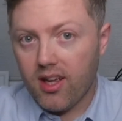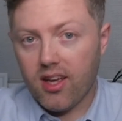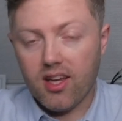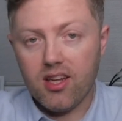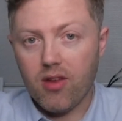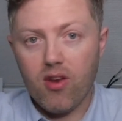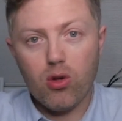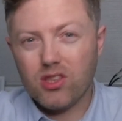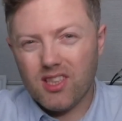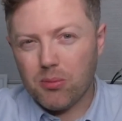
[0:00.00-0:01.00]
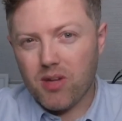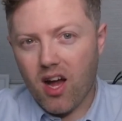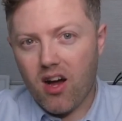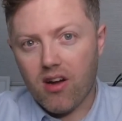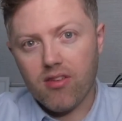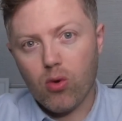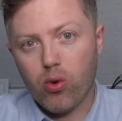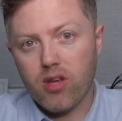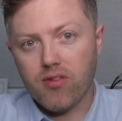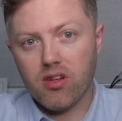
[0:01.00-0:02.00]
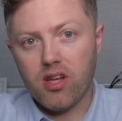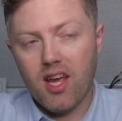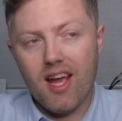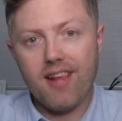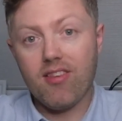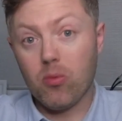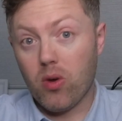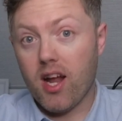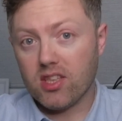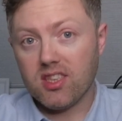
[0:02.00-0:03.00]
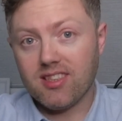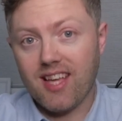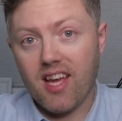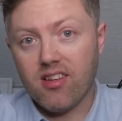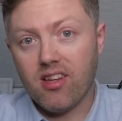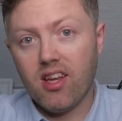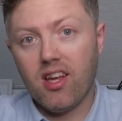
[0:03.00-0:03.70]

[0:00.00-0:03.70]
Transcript: You know, they're not cheap cars, or even, as someone actually said